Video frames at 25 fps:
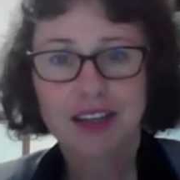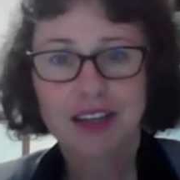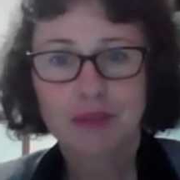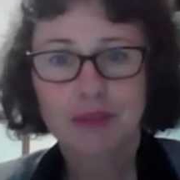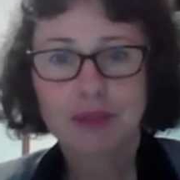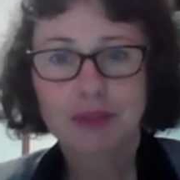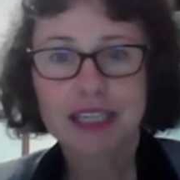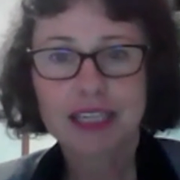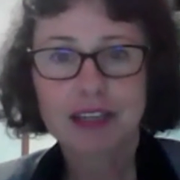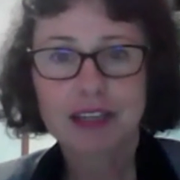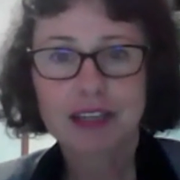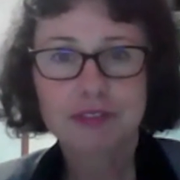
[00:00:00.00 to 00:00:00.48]

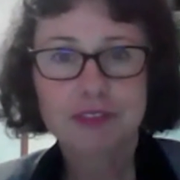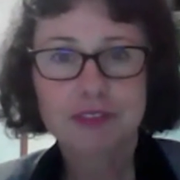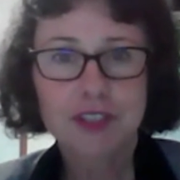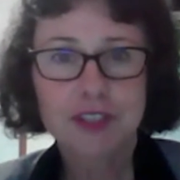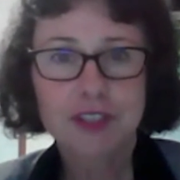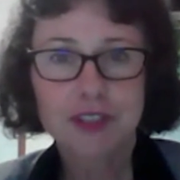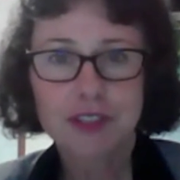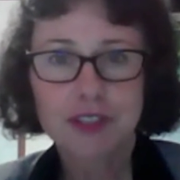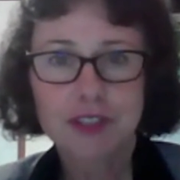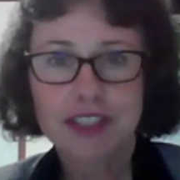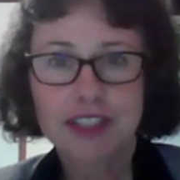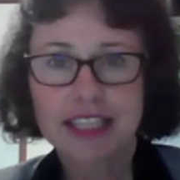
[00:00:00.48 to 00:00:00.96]
we love to
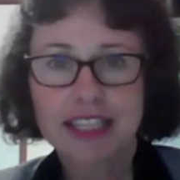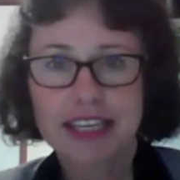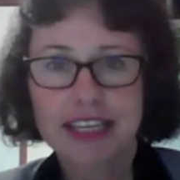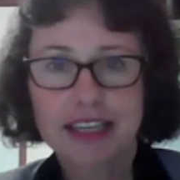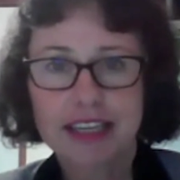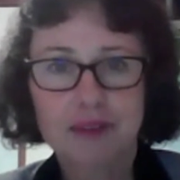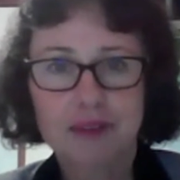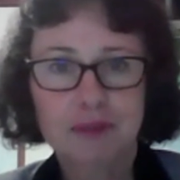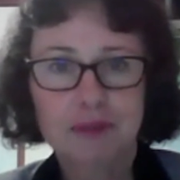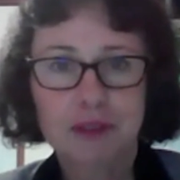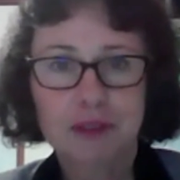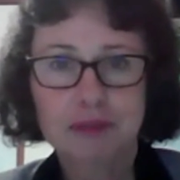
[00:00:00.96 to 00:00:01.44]
do
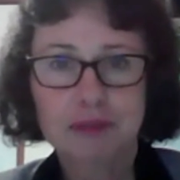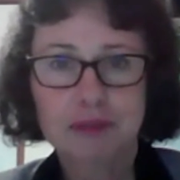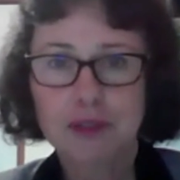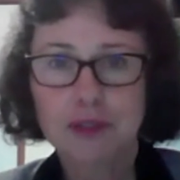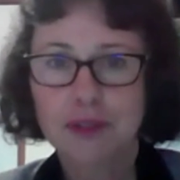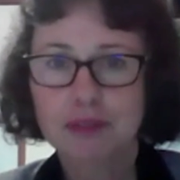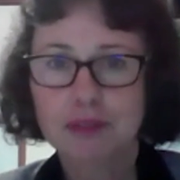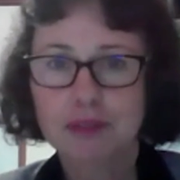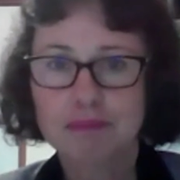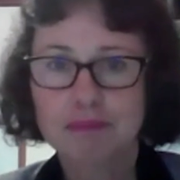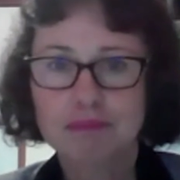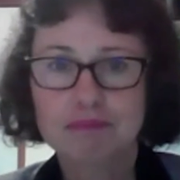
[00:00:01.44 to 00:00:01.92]
that. We've
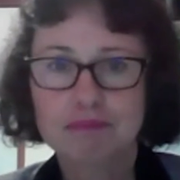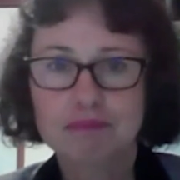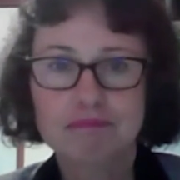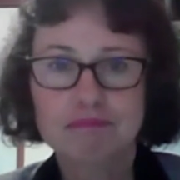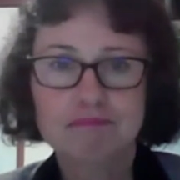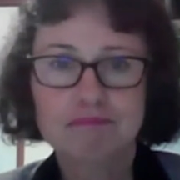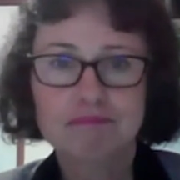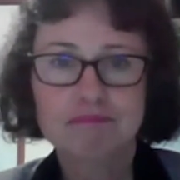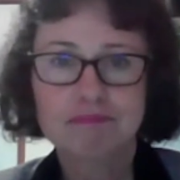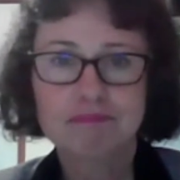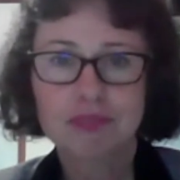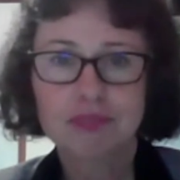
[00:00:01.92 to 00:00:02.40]
got
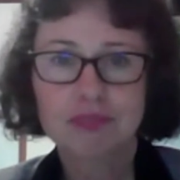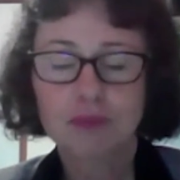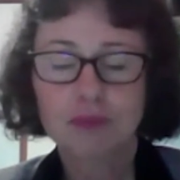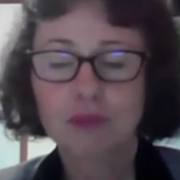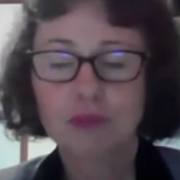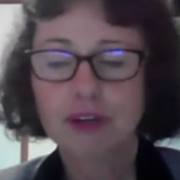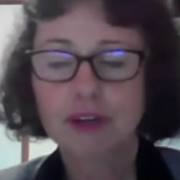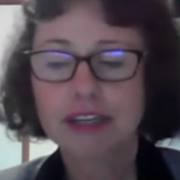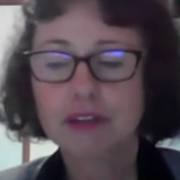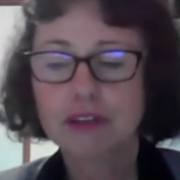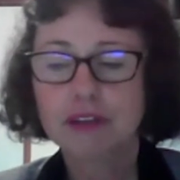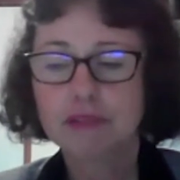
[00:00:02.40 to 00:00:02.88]

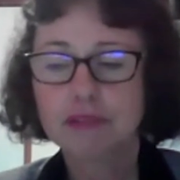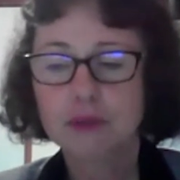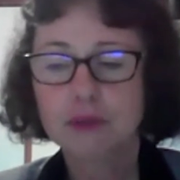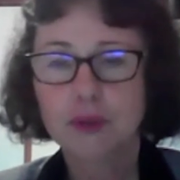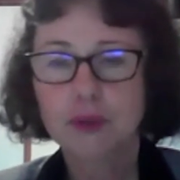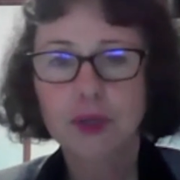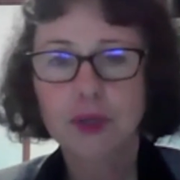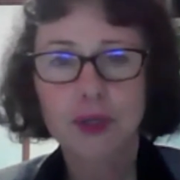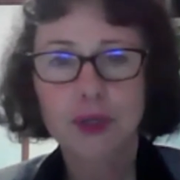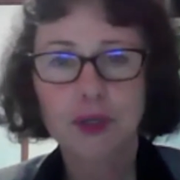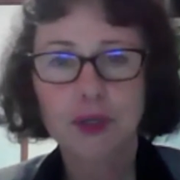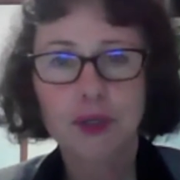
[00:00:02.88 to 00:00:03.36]
wonderful
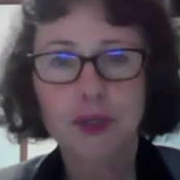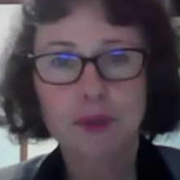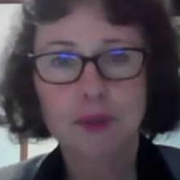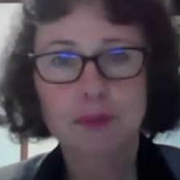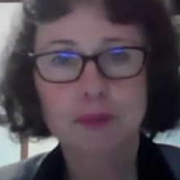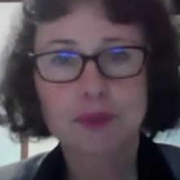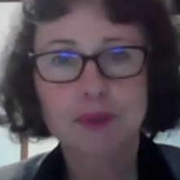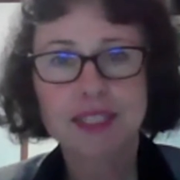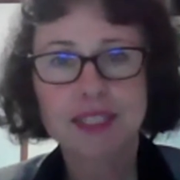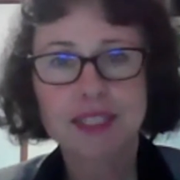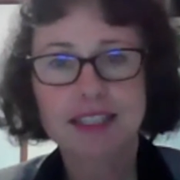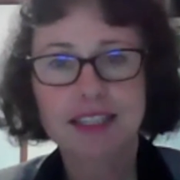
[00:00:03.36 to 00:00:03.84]

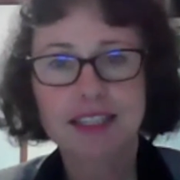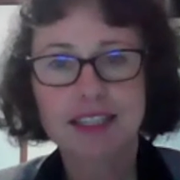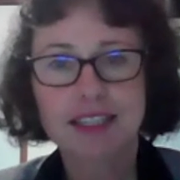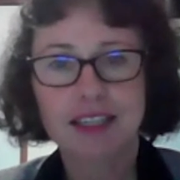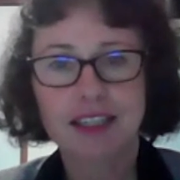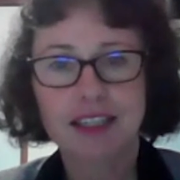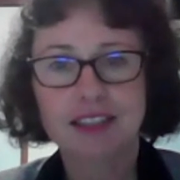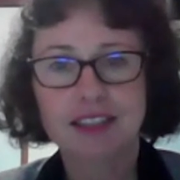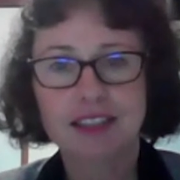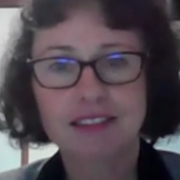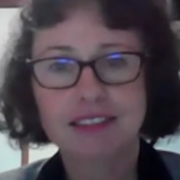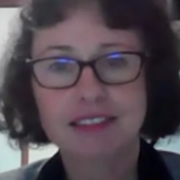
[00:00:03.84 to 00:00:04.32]
herbs that